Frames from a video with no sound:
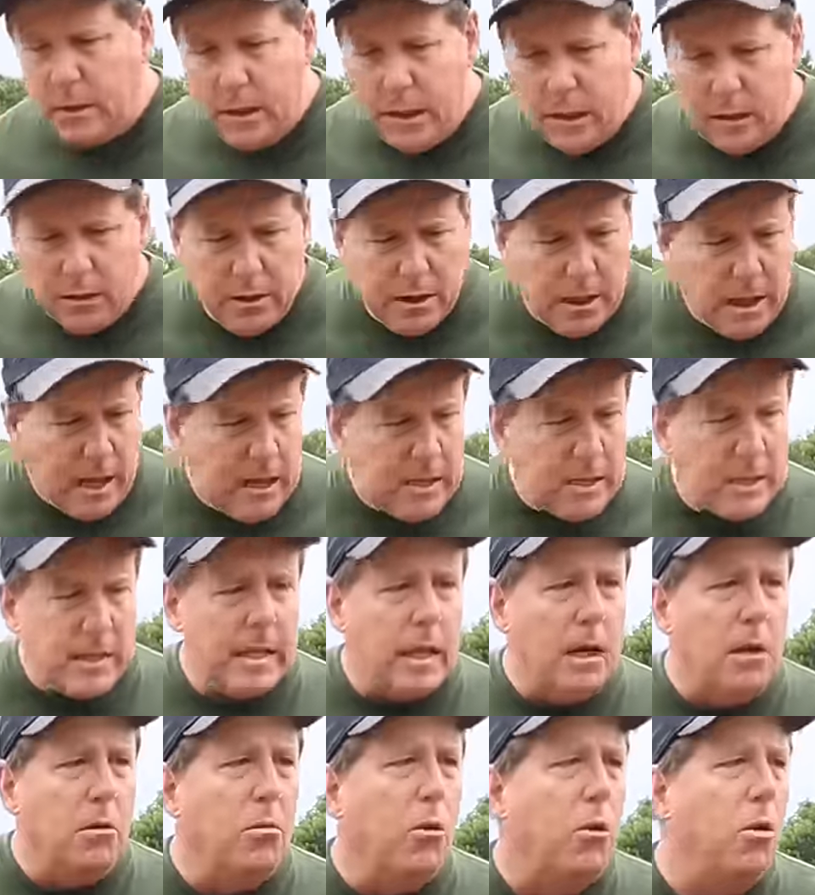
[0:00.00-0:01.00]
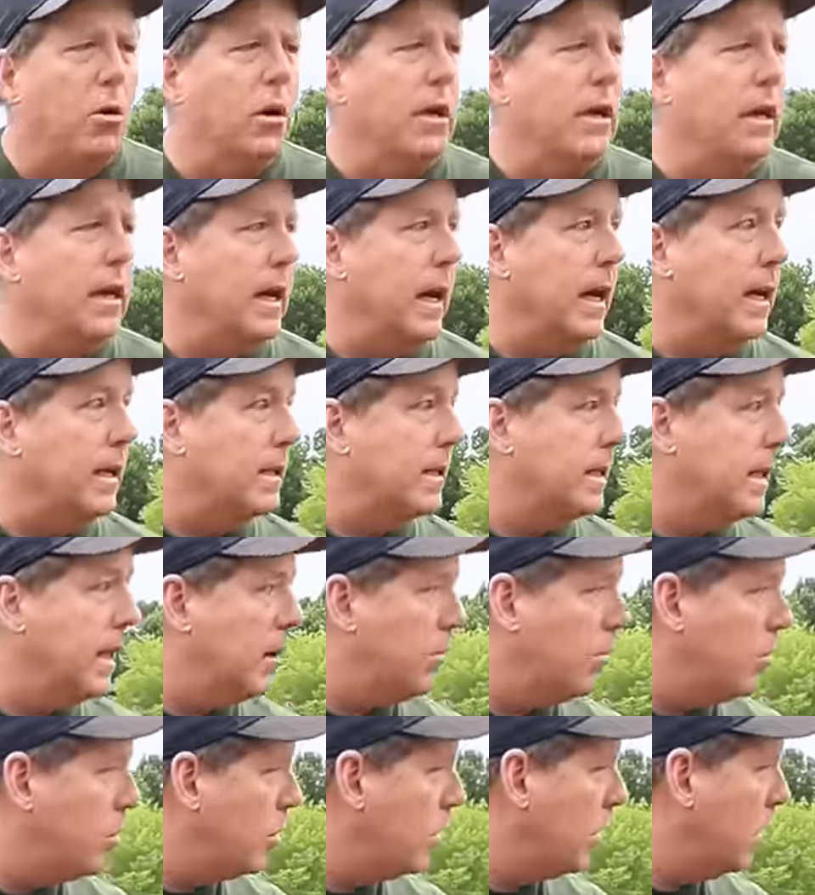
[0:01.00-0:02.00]
know, you got to sell more. You got to
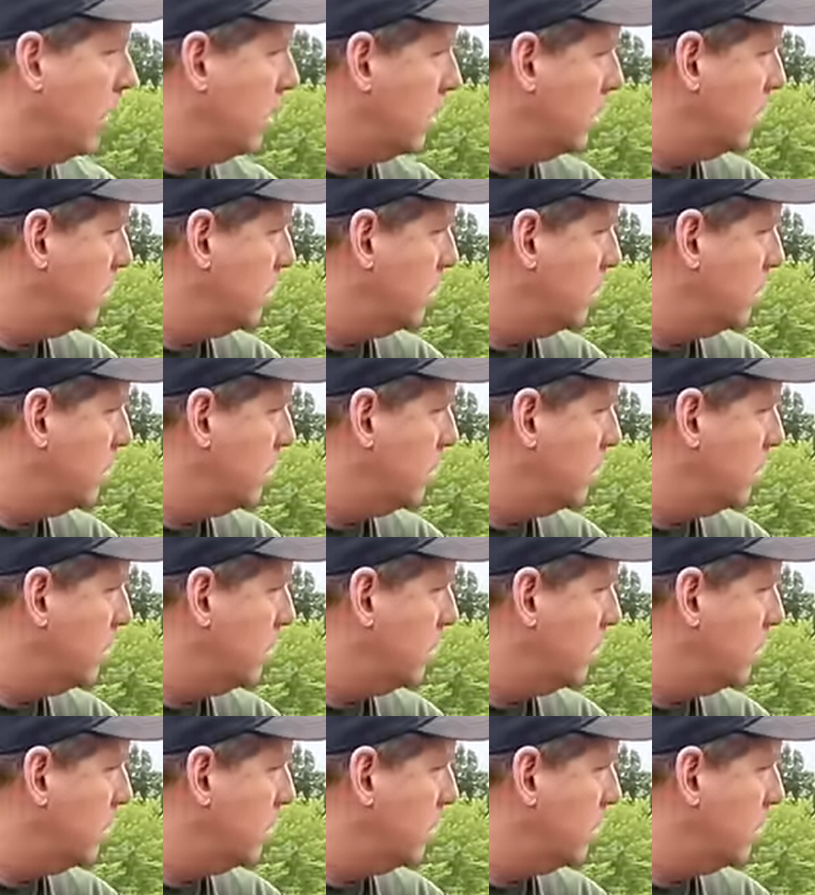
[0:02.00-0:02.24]
sell more.